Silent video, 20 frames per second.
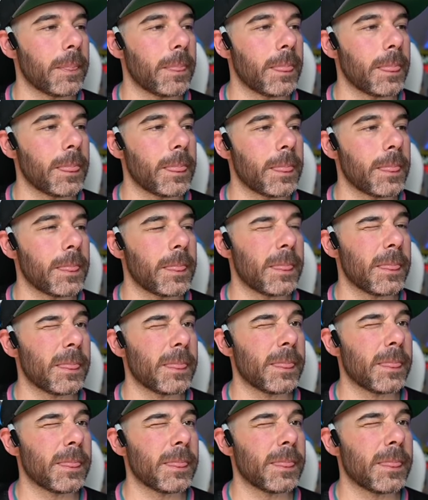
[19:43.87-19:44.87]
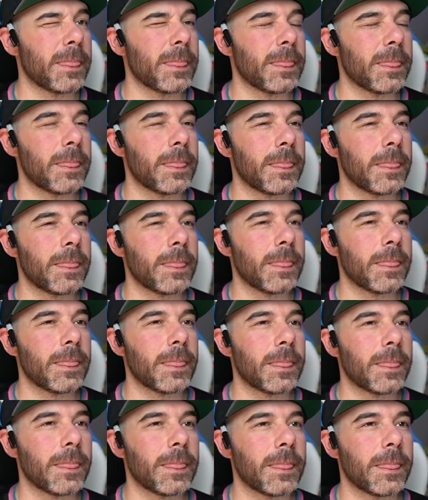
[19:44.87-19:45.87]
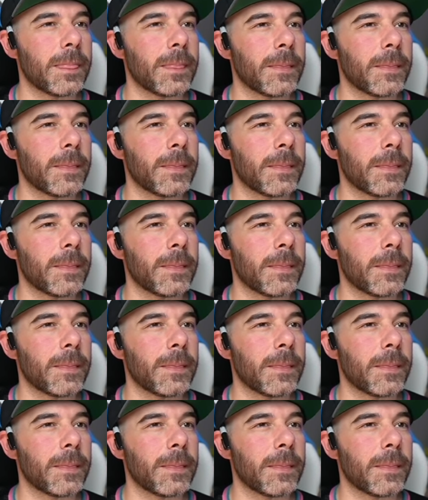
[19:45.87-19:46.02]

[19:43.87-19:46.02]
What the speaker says: Nothing is said.